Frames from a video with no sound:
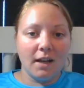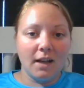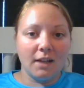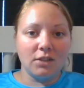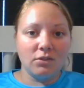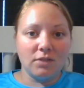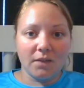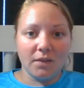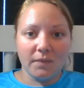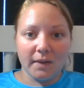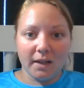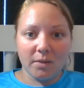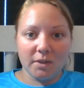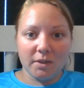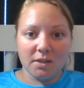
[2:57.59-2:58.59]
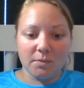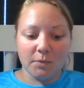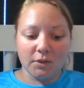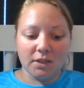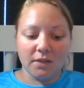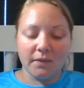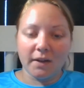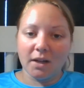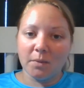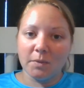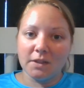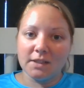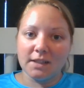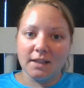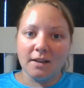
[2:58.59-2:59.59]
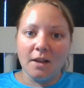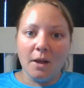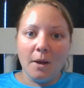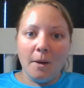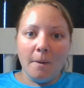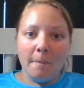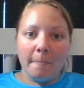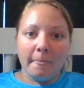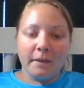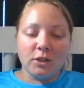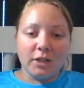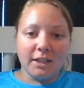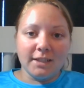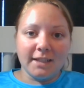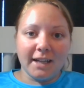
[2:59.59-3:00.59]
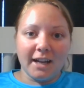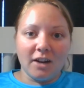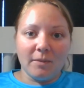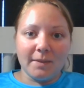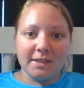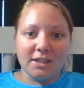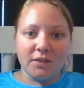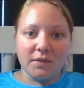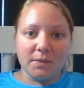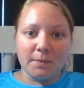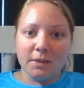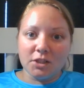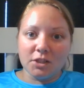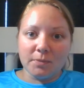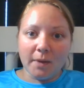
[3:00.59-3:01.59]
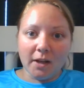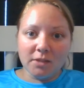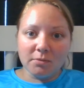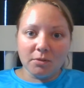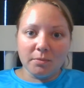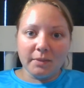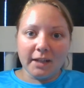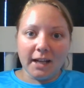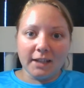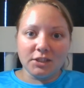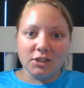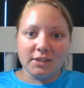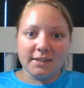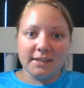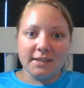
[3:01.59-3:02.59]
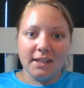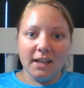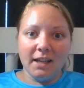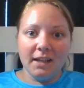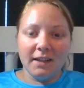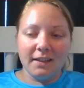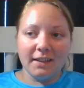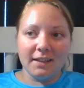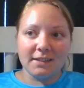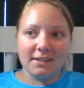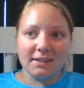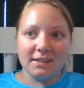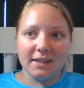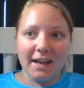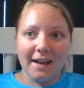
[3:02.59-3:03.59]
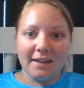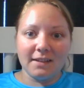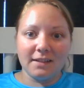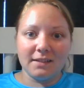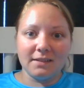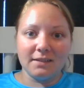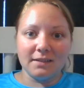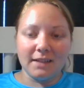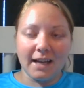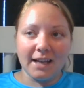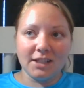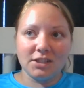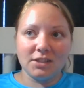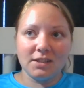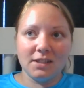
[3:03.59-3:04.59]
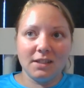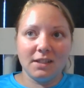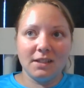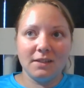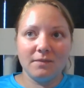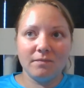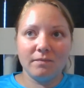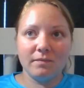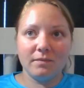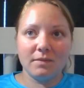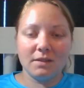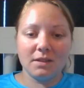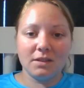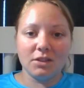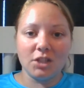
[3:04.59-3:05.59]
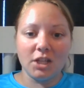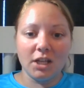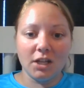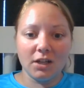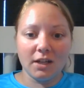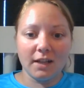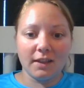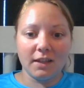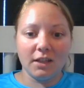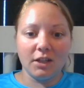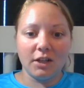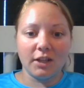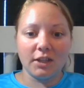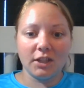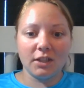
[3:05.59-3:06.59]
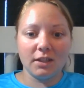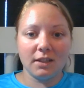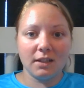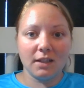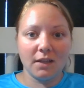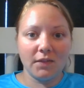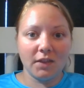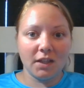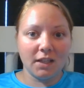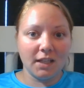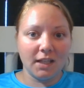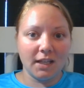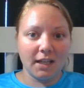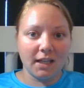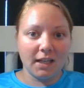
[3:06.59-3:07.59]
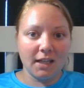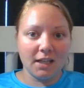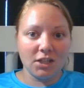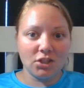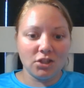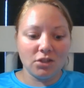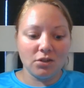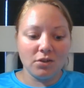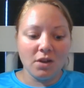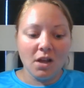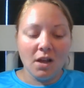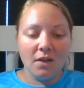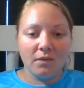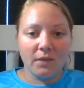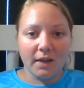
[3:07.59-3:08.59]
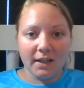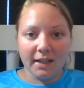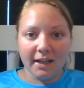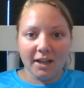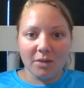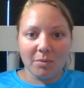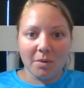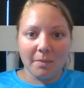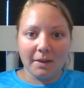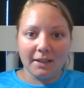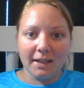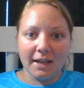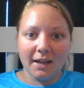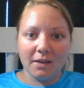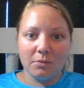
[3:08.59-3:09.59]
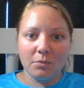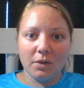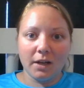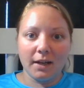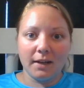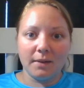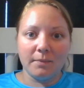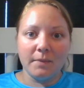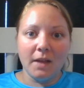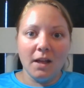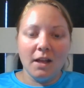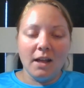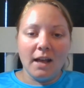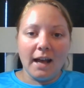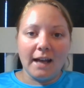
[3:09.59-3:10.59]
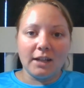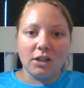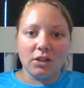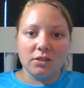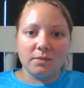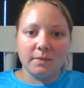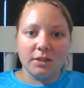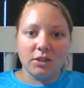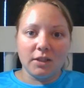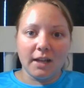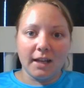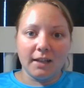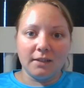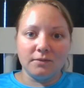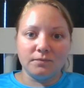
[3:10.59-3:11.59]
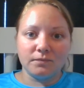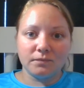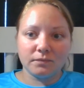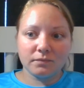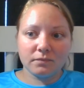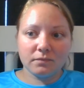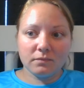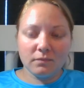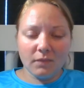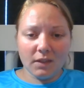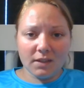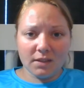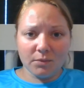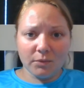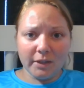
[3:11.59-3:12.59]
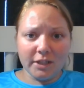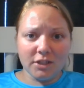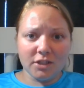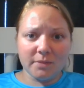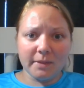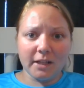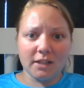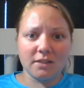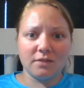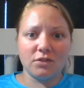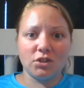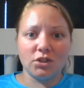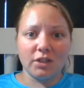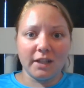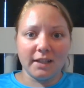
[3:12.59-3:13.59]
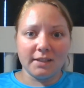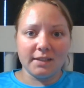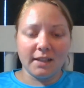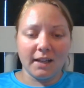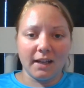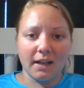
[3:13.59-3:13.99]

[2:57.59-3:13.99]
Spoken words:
I do take vitamins, multivitamins, and try to take care of myself as as possible. But I just this last year, I thought even the DNA issue, finding out about my dad, had caused me to gain some weight just because of stress.